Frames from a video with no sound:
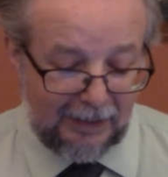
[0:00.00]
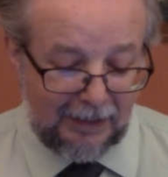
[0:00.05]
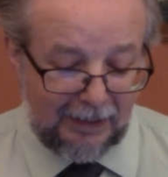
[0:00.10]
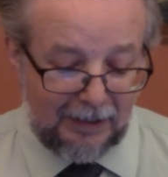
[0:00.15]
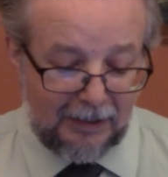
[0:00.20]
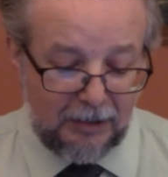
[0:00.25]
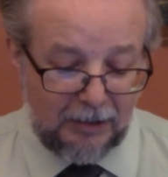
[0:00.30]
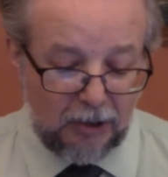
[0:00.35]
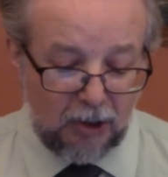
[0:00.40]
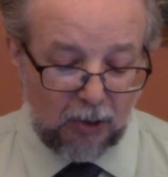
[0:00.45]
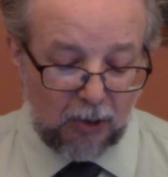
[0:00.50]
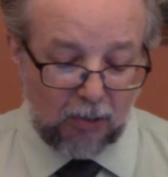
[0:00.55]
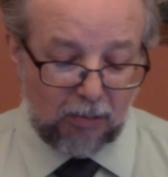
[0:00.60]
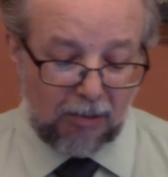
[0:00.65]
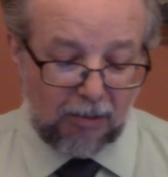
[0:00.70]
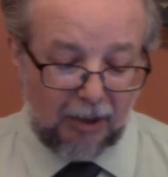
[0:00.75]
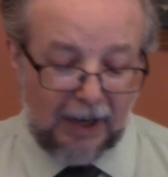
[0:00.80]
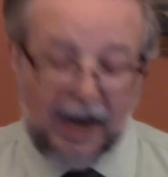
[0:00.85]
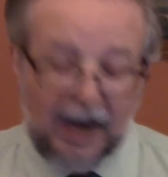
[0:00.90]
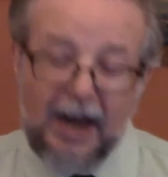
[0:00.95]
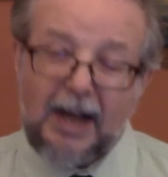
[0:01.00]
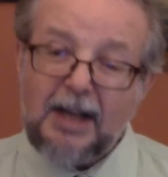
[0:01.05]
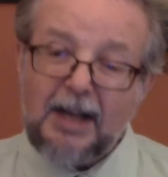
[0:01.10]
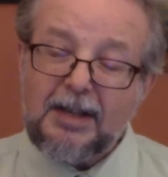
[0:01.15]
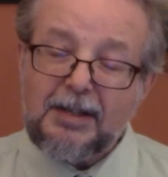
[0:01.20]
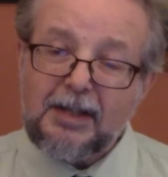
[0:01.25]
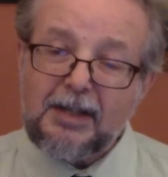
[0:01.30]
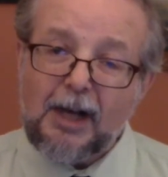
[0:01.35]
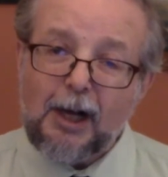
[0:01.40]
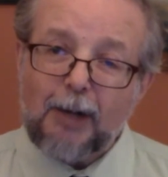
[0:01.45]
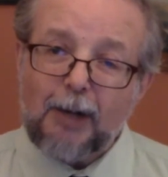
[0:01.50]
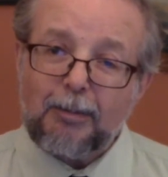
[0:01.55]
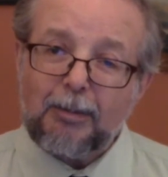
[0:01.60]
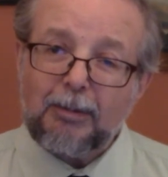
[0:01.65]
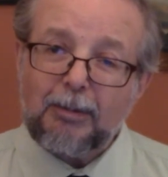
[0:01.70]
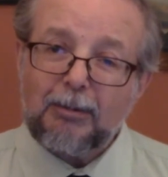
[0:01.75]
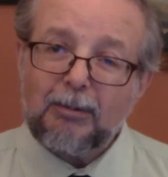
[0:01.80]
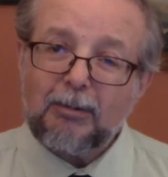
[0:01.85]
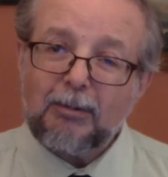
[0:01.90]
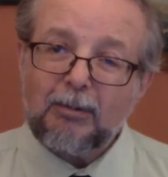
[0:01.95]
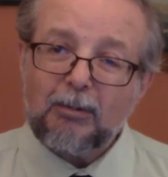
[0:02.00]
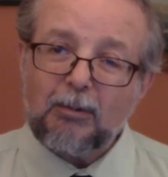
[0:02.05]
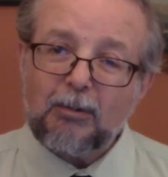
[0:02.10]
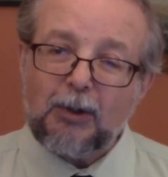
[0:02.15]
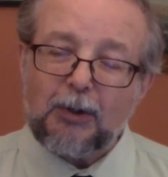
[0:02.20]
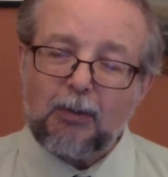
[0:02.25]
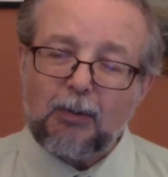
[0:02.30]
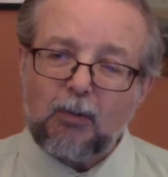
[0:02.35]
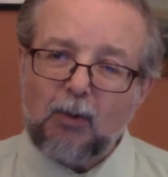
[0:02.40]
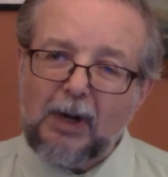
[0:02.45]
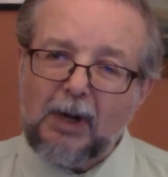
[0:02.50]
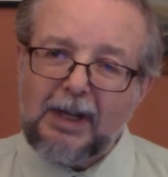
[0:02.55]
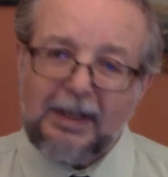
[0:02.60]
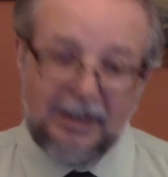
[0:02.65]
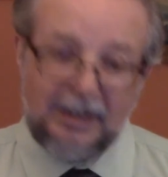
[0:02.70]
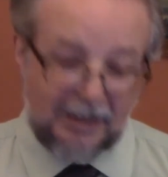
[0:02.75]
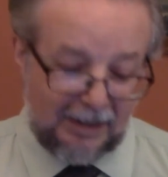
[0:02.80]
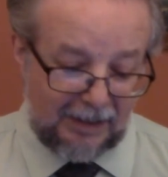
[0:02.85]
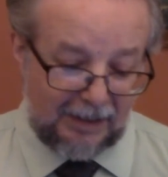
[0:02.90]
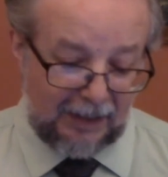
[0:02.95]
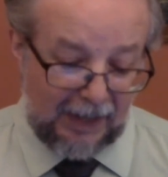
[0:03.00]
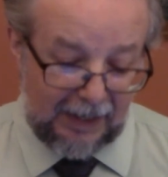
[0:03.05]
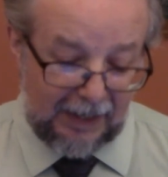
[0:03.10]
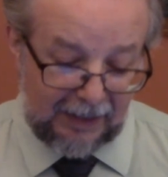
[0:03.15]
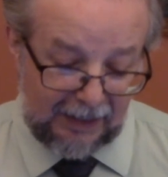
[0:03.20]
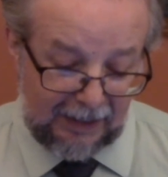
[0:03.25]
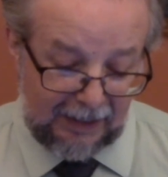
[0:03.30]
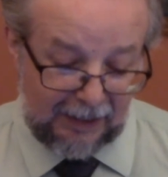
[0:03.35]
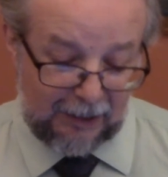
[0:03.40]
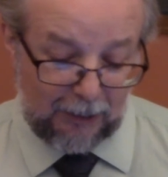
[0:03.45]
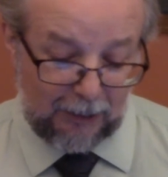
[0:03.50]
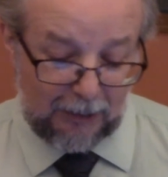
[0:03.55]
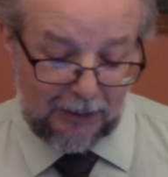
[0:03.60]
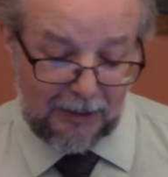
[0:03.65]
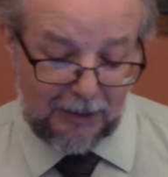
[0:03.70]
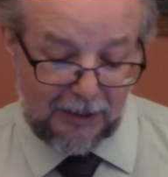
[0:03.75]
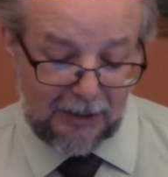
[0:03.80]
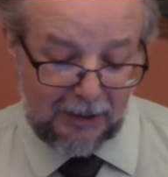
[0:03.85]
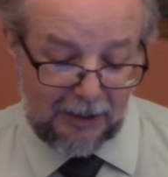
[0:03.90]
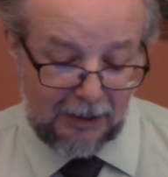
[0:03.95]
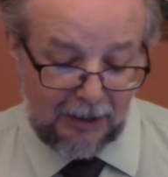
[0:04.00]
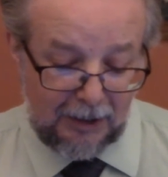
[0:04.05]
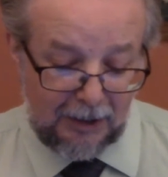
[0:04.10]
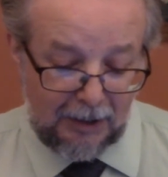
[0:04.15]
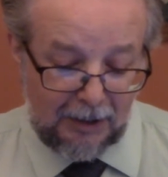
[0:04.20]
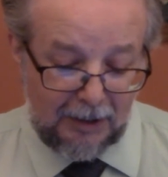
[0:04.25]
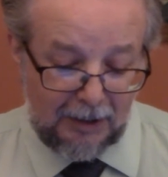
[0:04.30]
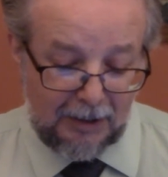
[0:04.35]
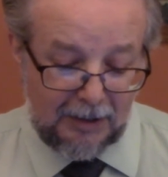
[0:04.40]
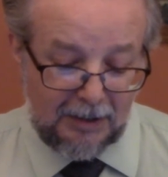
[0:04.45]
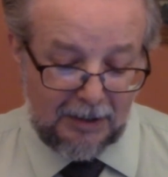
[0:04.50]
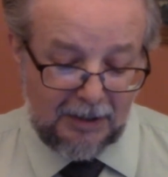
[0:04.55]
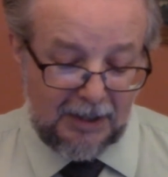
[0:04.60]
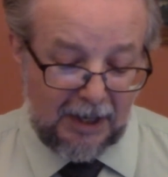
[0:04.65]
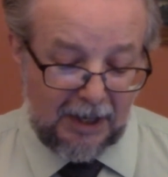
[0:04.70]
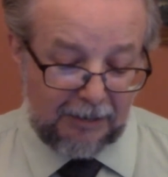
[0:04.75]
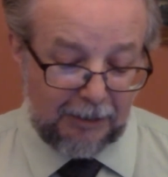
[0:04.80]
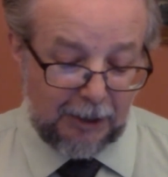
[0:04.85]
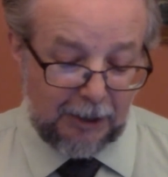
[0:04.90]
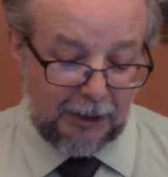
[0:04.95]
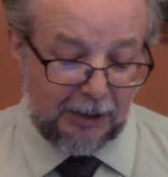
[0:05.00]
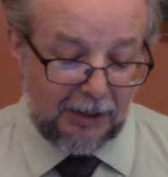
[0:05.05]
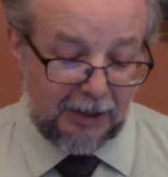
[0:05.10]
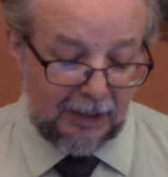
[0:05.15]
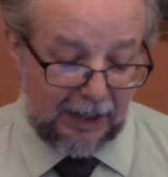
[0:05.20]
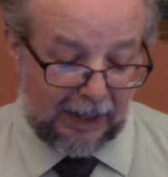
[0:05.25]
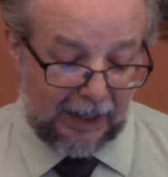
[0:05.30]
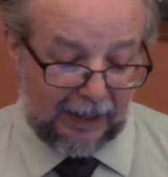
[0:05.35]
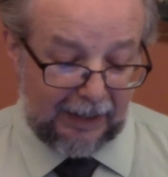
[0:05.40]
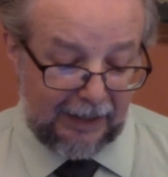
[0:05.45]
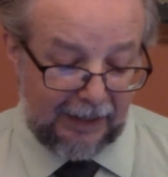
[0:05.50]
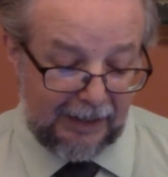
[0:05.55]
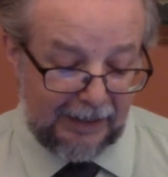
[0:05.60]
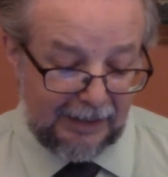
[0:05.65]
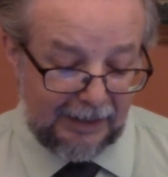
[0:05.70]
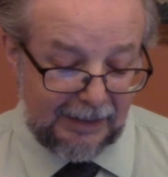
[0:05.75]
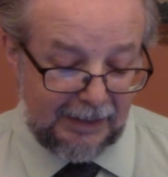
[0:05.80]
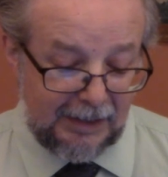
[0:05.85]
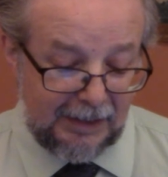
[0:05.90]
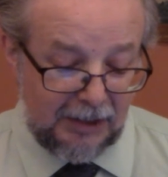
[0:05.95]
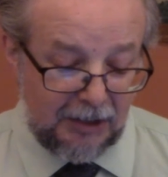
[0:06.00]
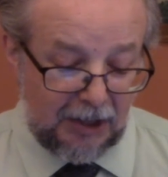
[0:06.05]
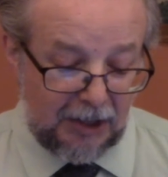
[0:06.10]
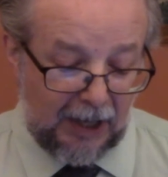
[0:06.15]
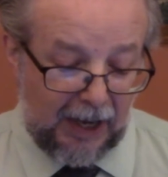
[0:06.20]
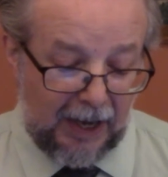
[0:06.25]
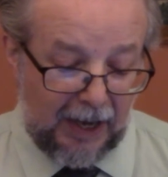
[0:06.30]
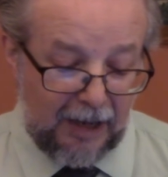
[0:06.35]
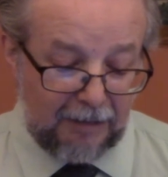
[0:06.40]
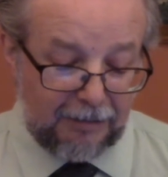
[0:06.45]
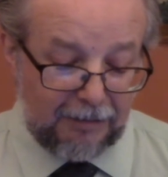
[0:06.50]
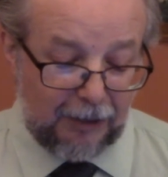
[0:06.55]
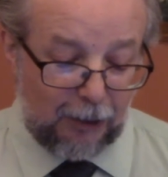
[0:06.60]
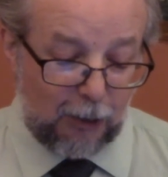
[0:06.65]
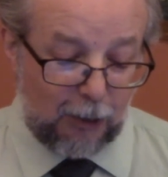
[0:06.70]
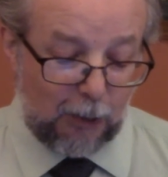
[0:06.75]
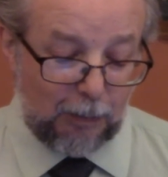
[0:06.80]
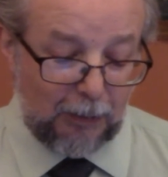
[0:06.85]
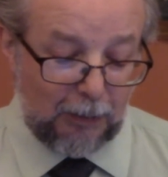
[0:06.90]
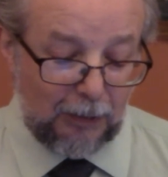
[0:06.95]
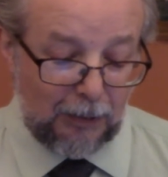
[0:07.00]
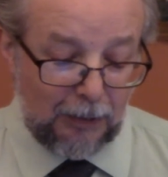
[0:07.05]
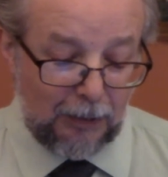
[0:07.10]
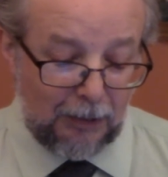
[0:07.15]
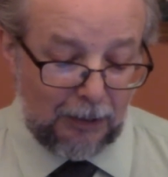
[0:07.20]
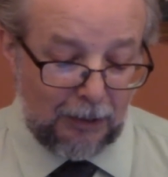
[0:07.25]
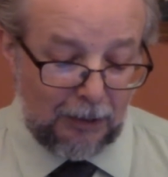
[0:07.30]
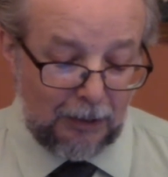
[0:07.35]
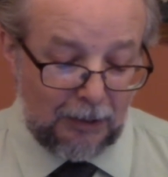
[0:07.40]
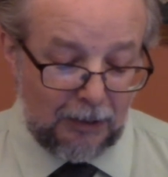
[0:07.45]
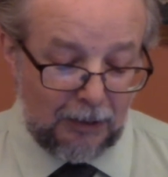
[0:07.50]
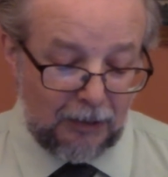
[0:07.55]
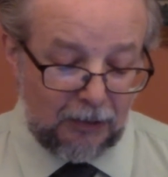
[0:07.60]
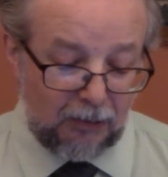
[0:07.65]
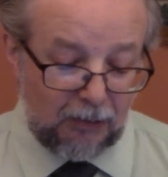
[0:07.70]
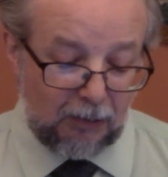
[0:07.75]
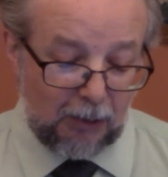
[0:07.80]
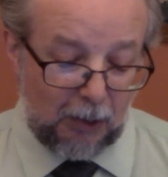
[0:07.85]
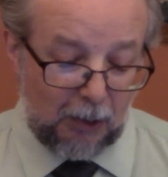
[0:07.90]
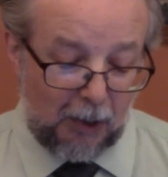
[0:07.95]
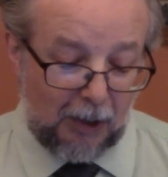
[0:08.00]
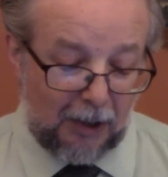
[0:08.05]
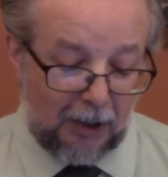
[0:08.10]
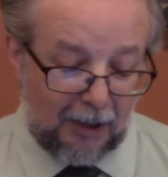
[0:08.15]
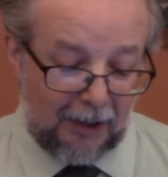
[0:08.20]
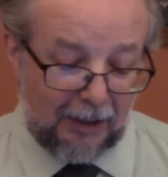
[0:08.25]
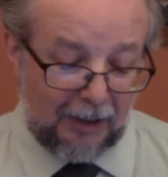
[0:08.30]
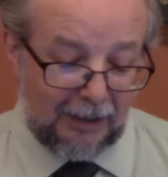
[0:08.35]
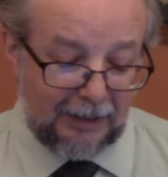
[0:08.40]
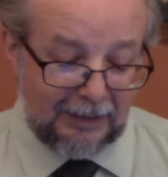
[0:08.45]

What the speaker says: to rise up with wings like eagles, never to tire, to have hope through all,